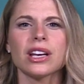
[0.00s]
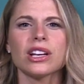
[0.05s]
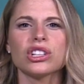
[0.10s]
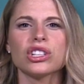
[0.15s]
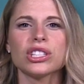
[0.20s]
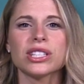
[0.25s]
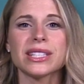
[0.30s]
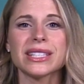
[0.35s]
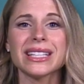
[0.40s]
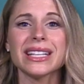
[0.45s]

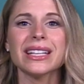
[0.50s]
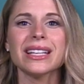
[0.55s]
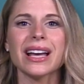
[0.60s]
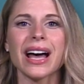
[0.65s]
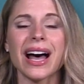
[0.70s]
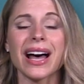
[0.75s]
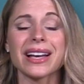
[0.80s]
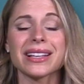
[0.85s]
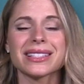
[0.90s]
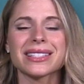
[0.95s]

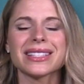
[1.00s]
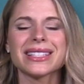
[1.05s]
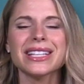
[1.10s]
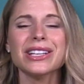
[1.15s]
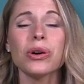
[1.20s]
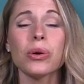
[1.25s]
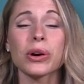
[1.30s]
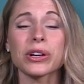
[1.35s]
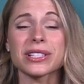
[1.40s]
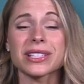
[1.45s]

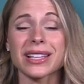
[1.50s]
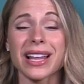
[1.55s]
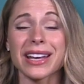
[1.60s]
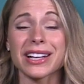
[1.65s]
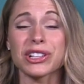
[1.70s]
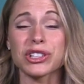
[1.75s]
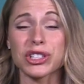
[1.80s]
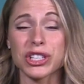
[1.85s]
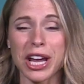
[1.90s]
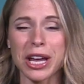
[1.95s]

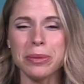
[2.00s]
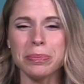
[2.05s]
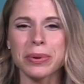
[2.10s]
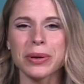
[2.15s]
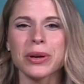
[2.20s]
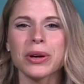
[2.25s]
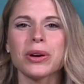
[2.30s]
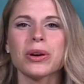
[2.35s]
seahorse-like shape,